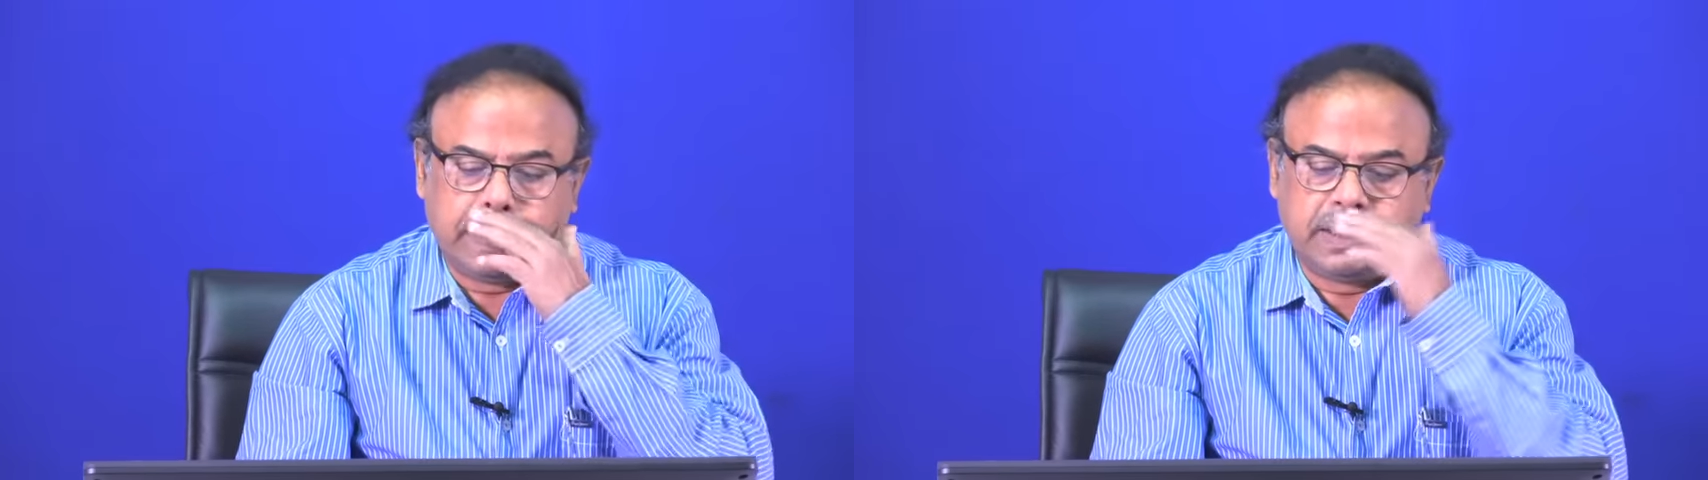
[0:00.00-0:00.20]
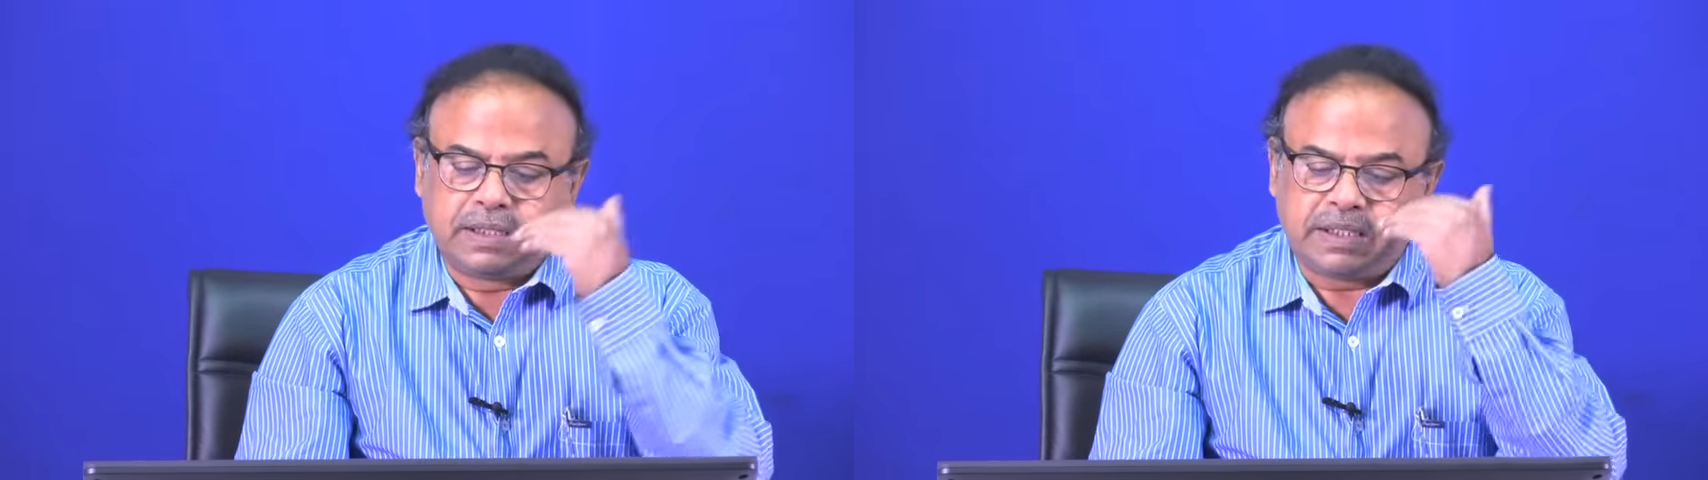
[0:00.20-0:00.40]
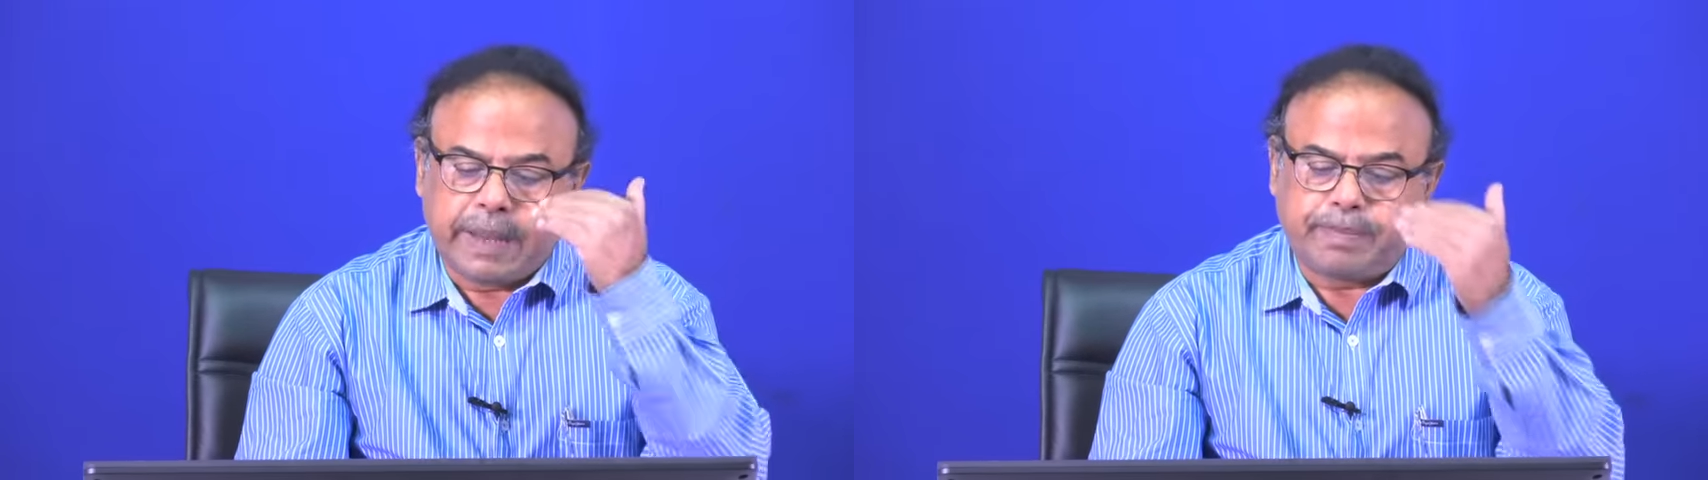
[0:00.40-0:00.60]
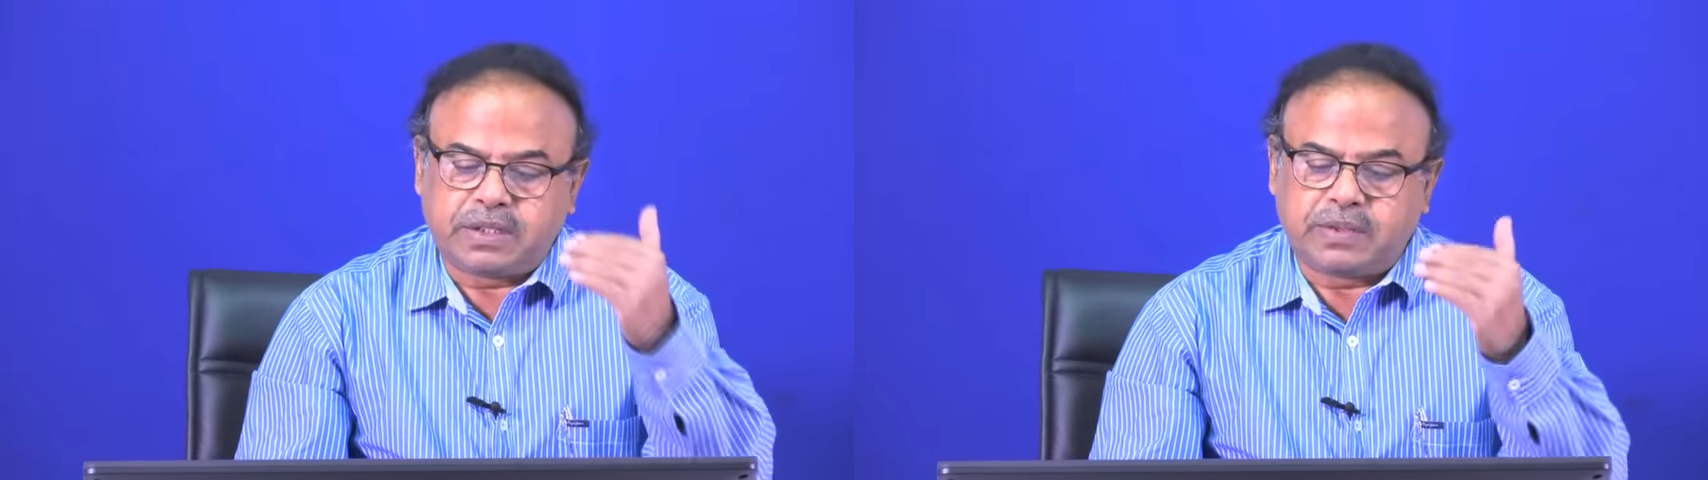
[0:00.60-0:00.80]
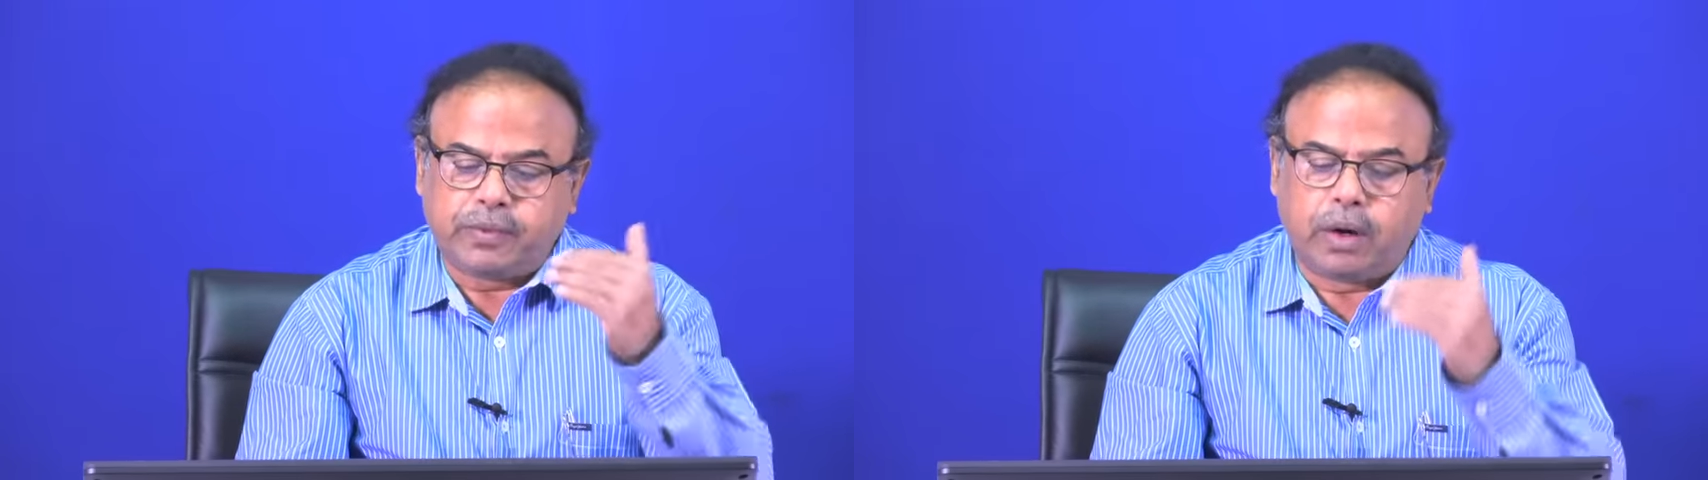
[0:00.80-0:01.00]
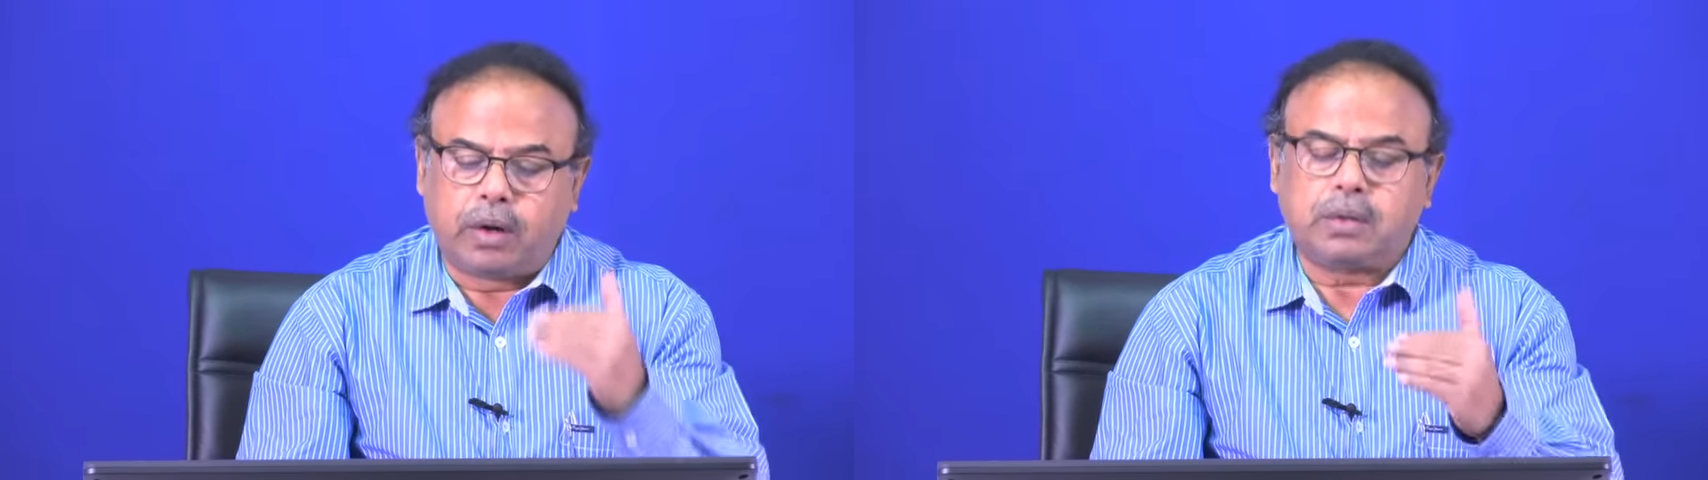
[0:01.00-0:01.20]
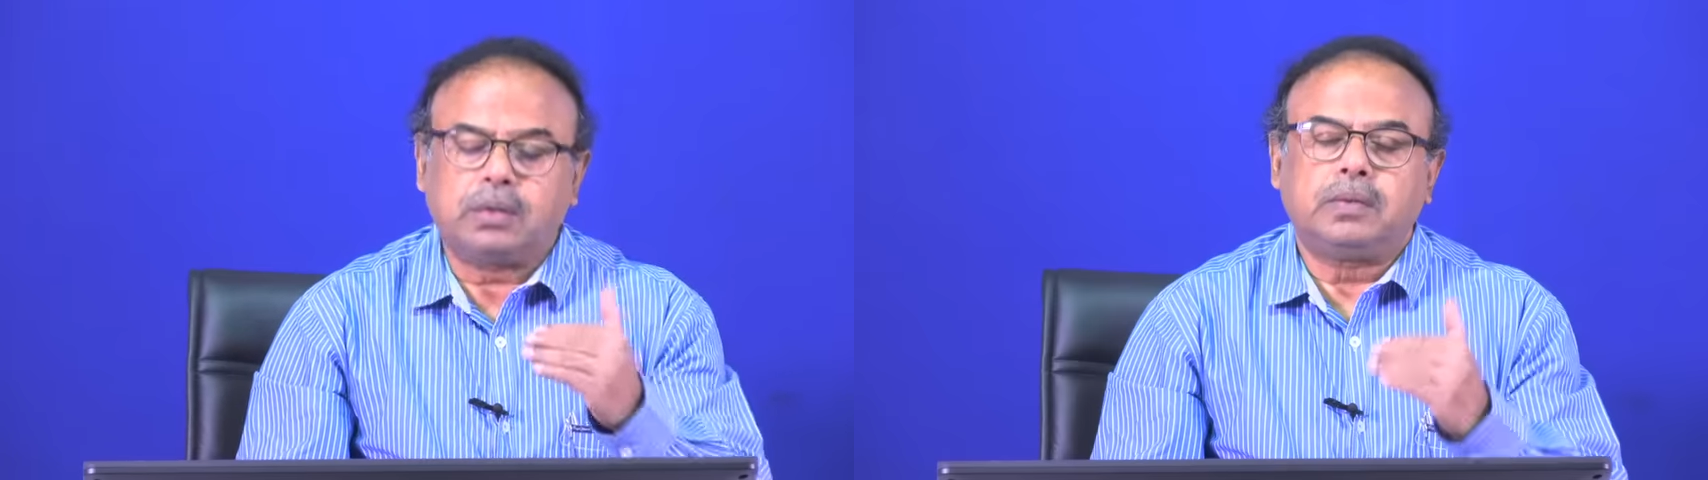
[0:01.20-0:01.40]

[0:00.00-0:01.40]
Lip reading: the steps for